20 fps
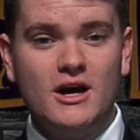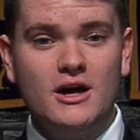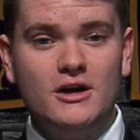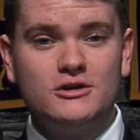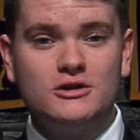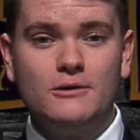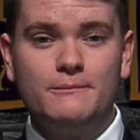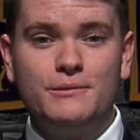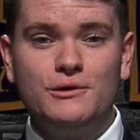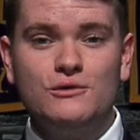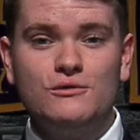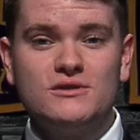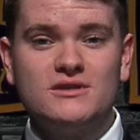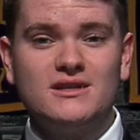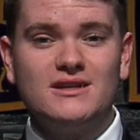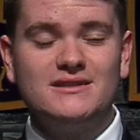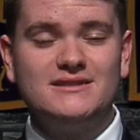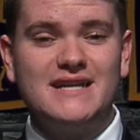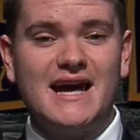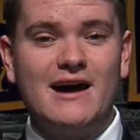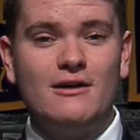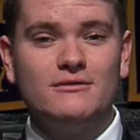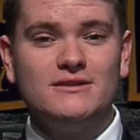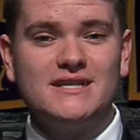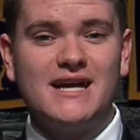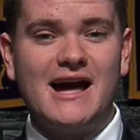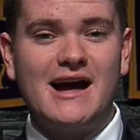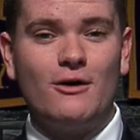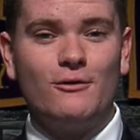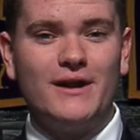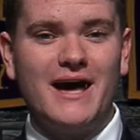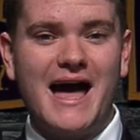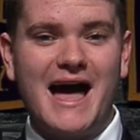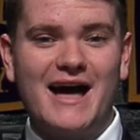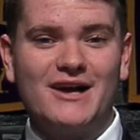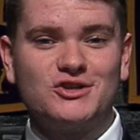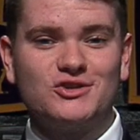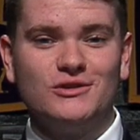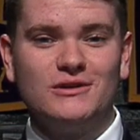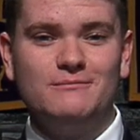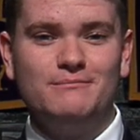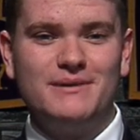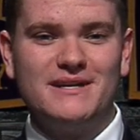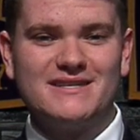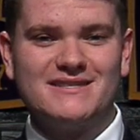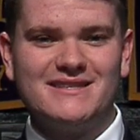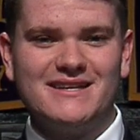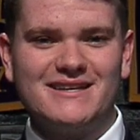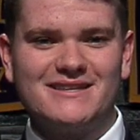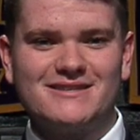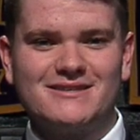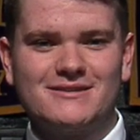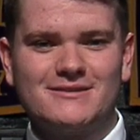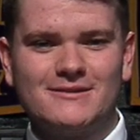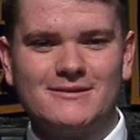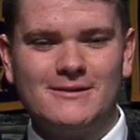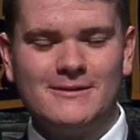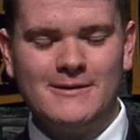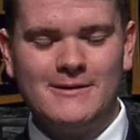to boost downtown Ashland business.